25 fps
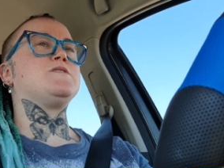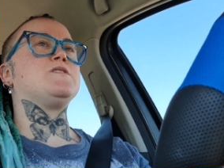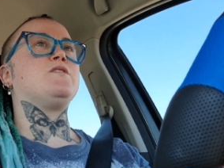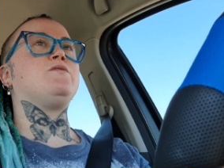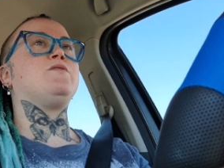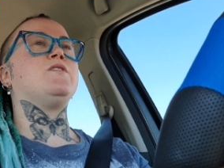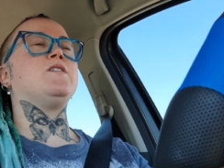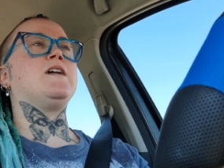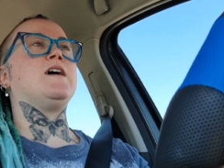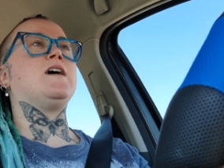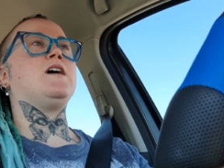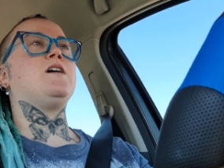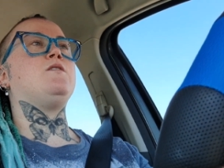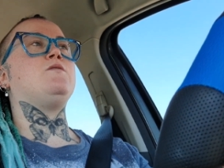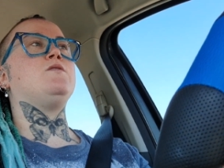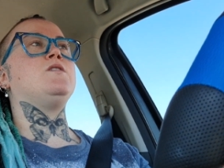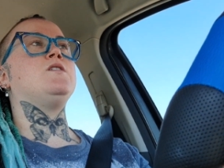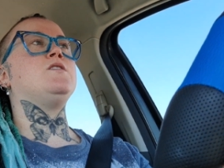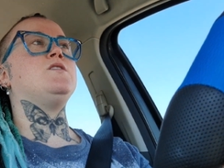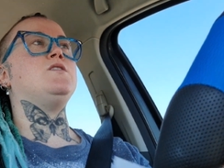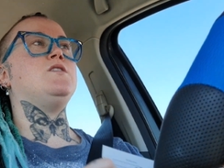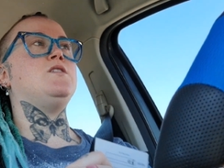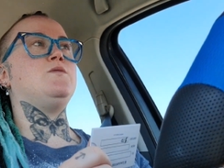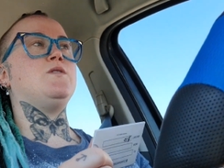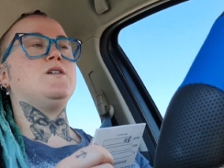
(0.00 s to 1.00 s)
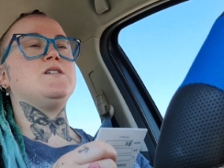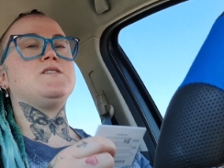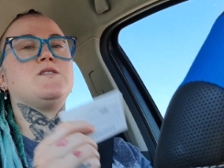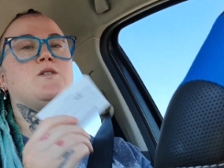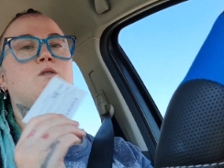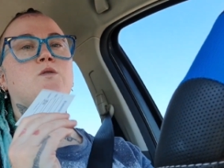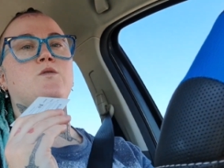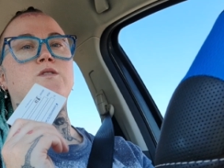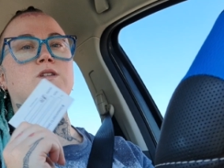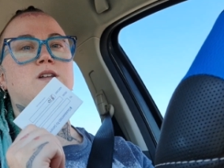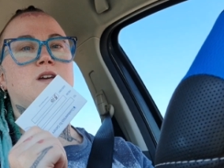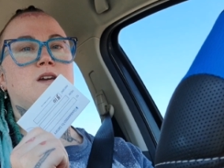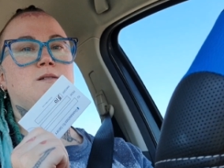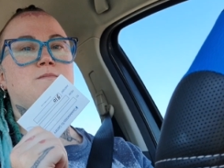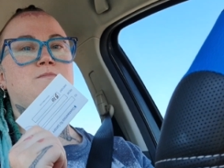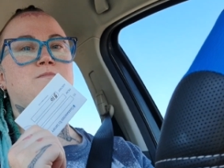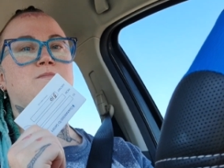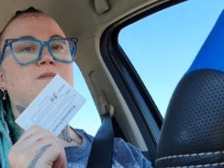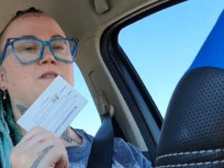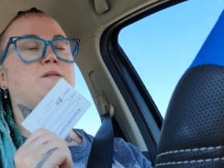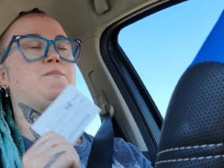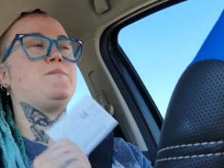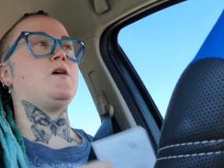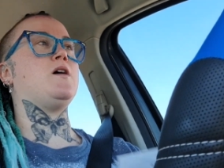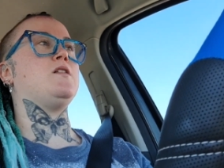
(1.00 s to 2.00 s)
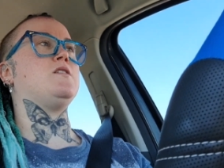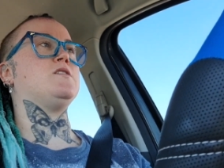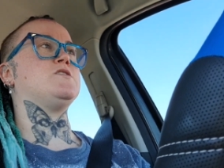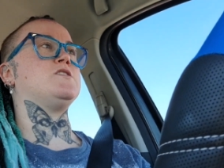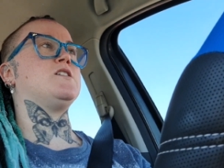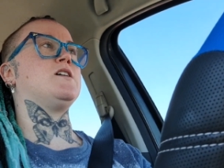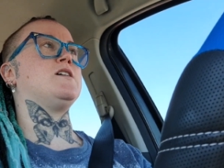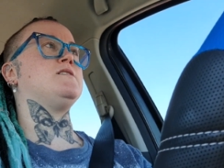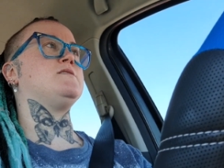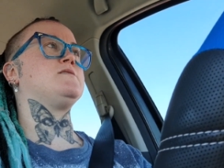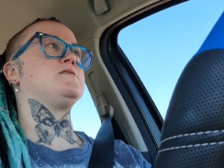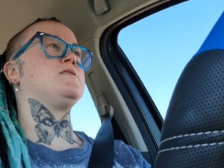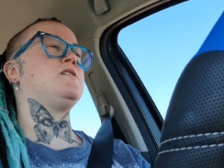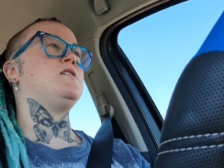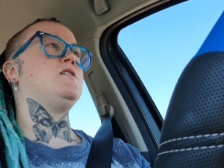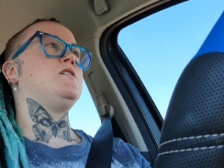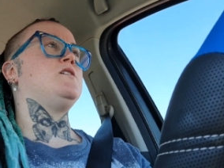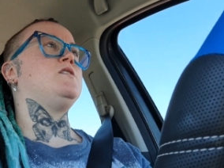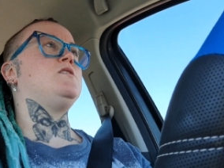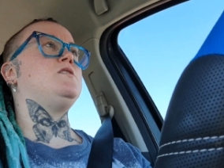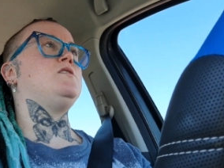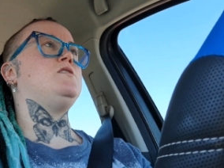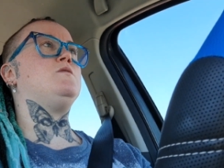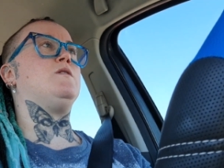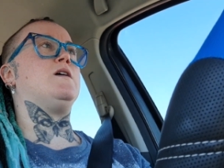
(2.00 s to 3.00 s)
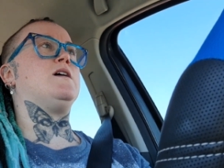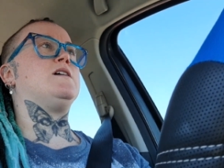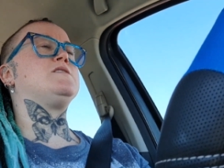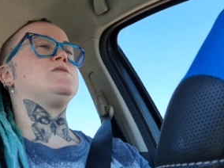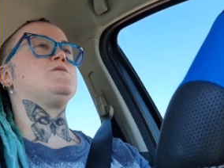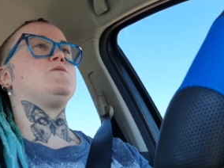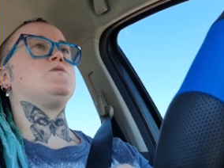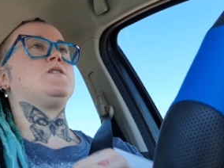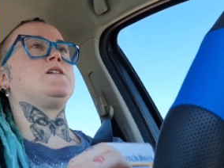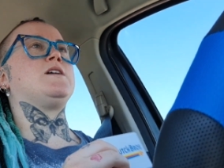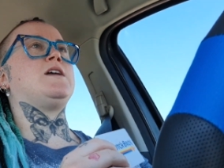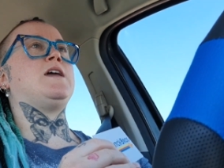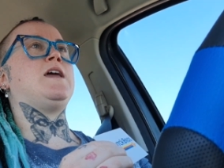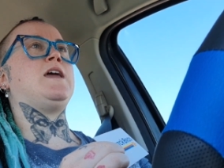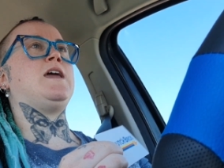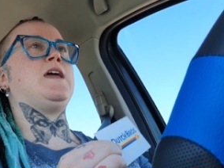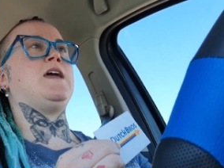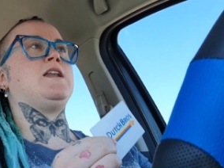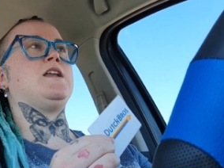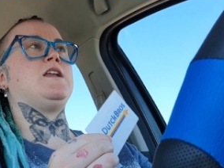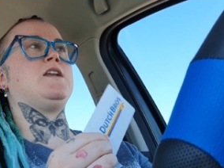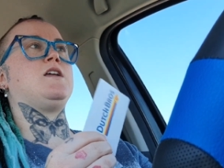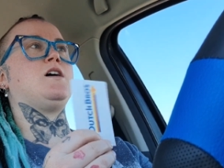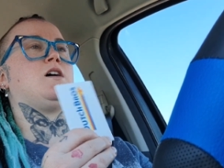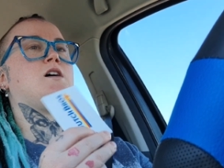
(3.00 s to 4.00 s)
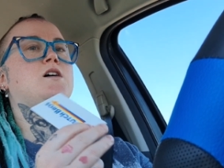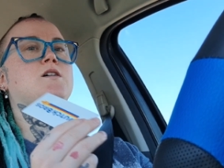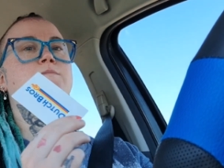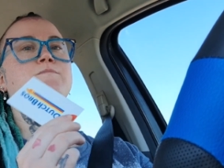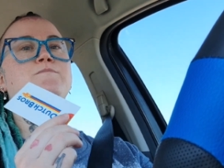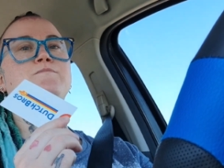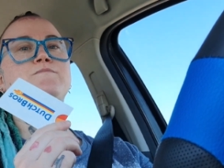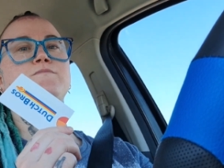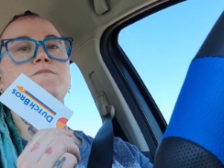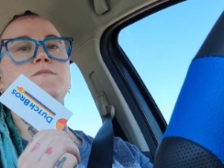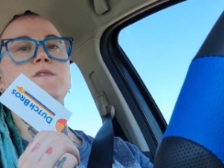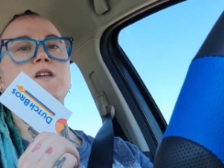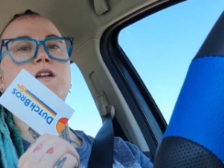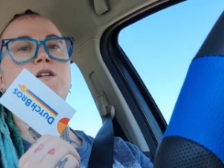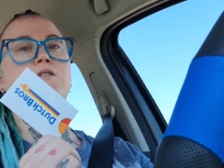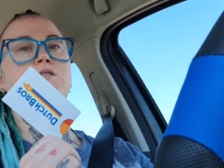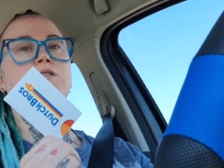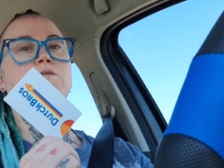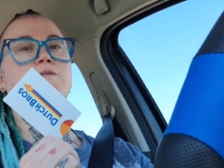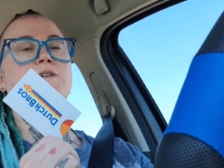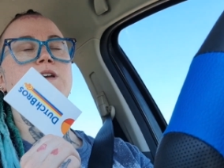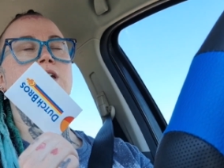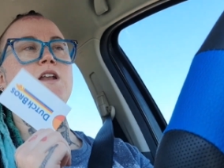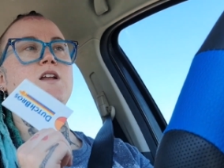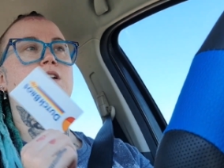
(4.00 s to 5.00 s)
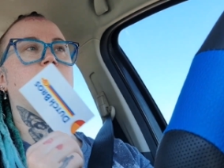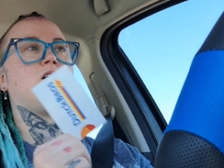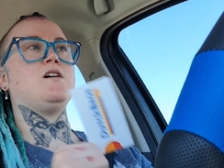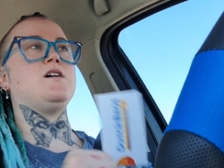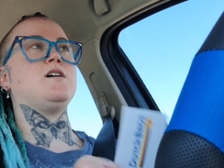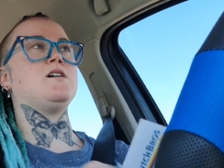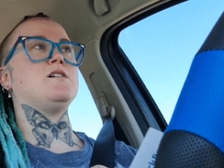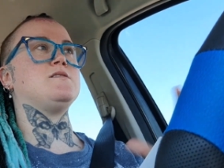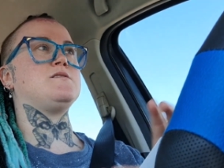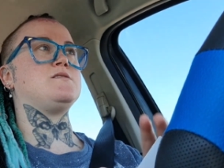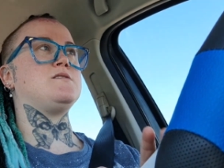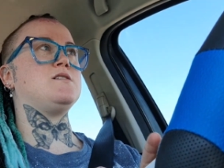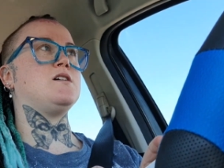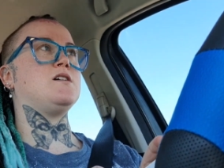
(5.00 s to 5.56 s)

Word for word: so for now, US only. Apologize. US or Canada. I don't know if Canada has